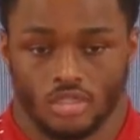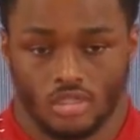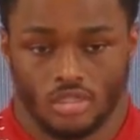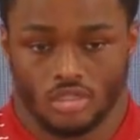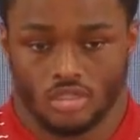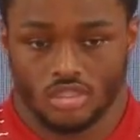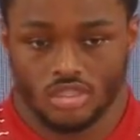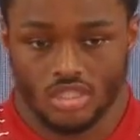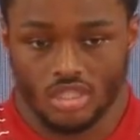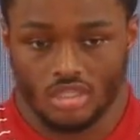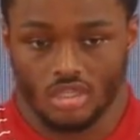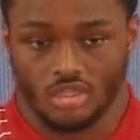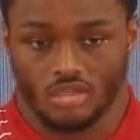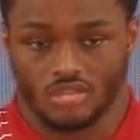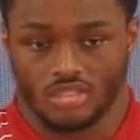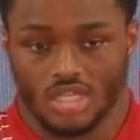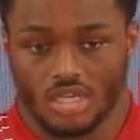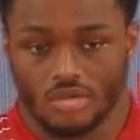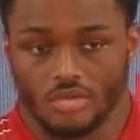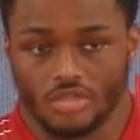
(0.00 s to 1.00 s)
schemes
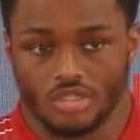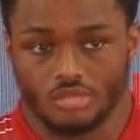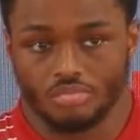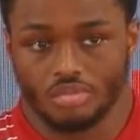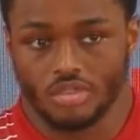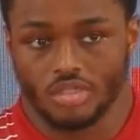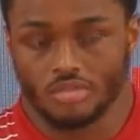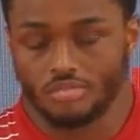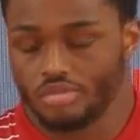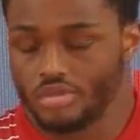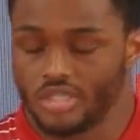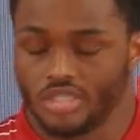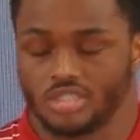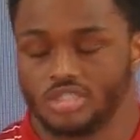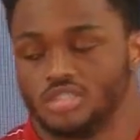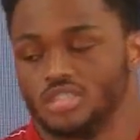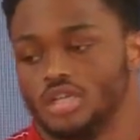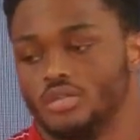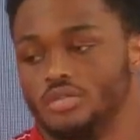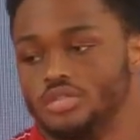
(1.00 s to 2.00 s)
that we could put, pressures
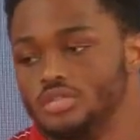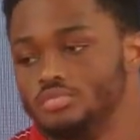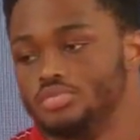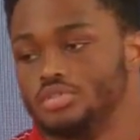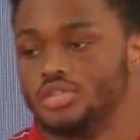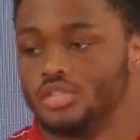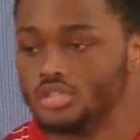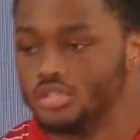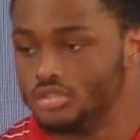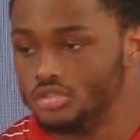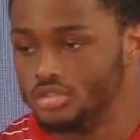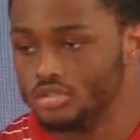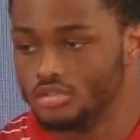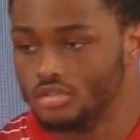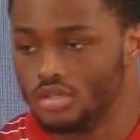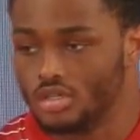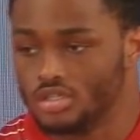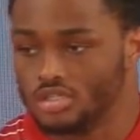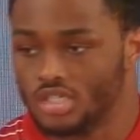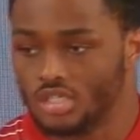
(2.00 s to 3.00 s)
that we could put, you know,
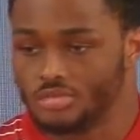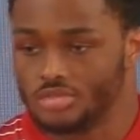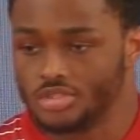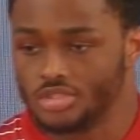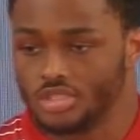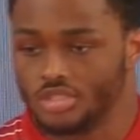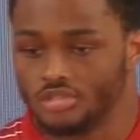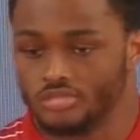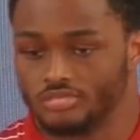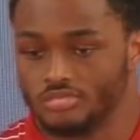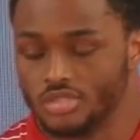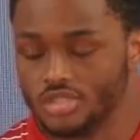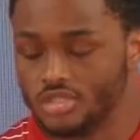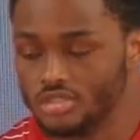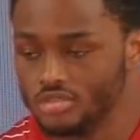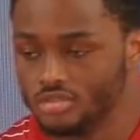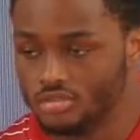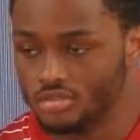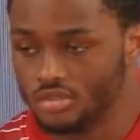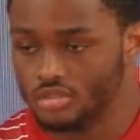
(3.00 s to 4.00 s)
all type of stuff. But
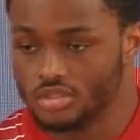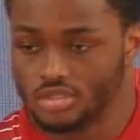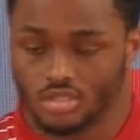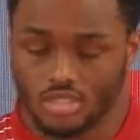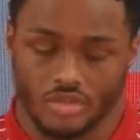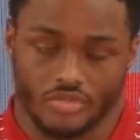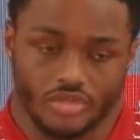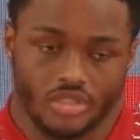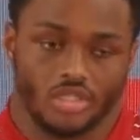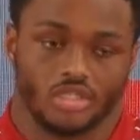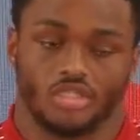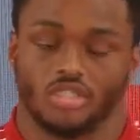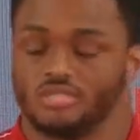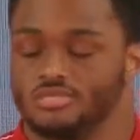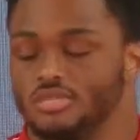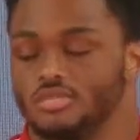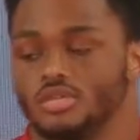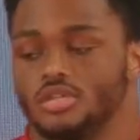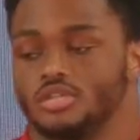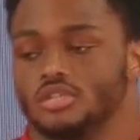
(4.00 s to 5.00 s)
you know, everything needs to be
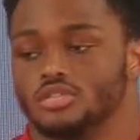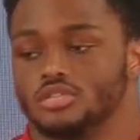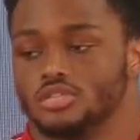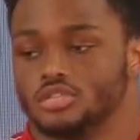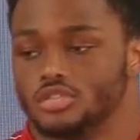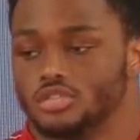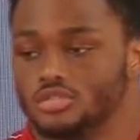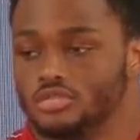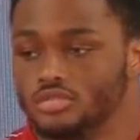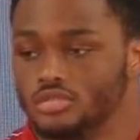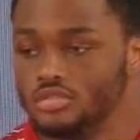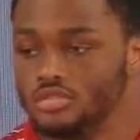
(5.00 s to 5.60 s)
worked on. So.